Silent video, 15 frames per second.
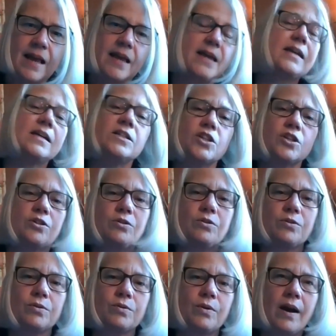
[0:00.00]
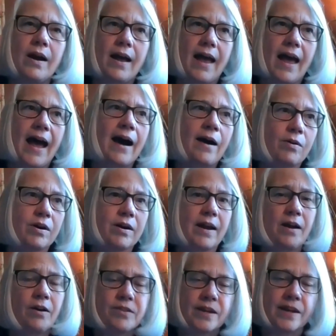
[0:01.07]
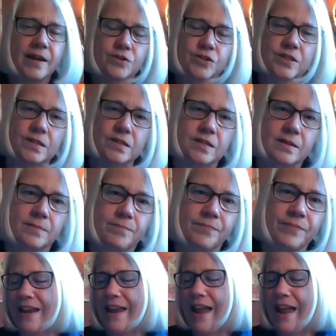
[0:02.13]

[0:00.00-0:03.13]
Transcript: into our healthcare system.